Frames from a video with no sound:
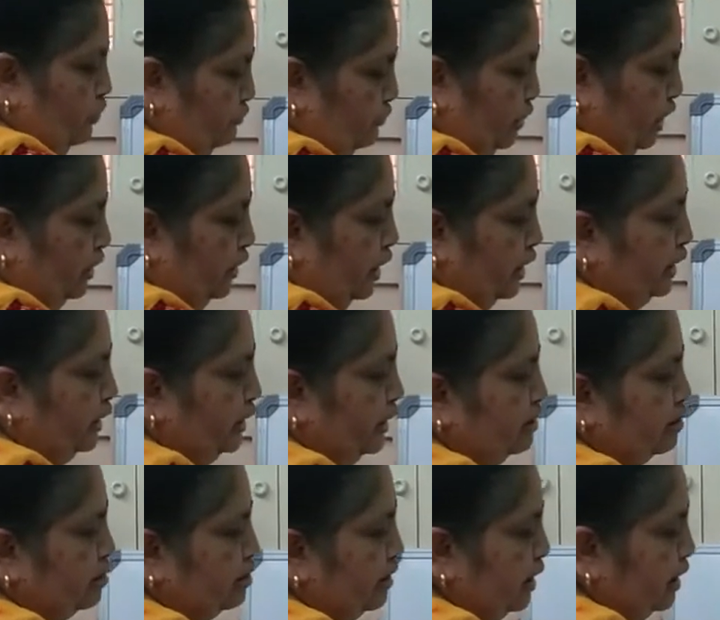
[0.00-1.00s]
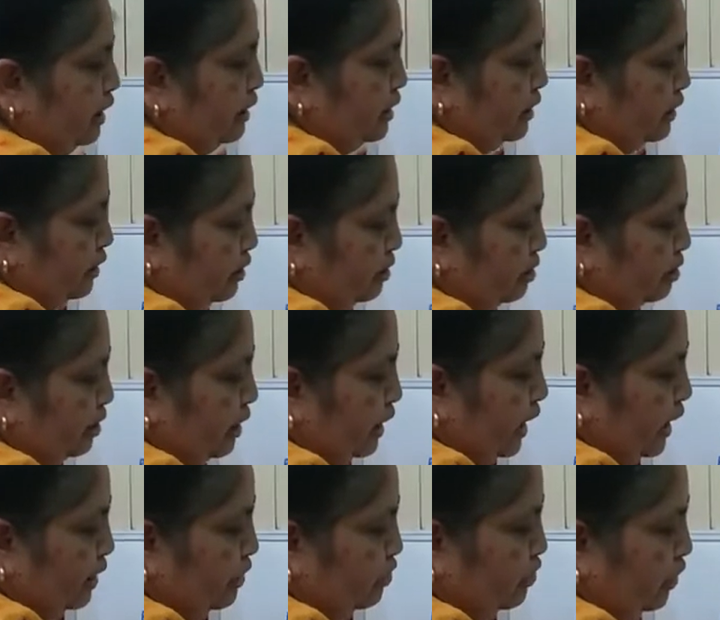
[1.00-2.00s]
We call it as the
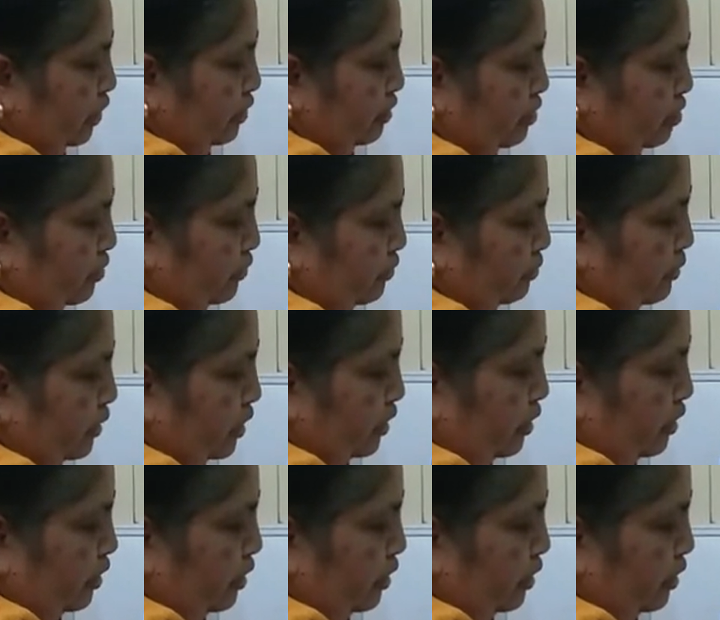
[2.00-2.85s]
slash also.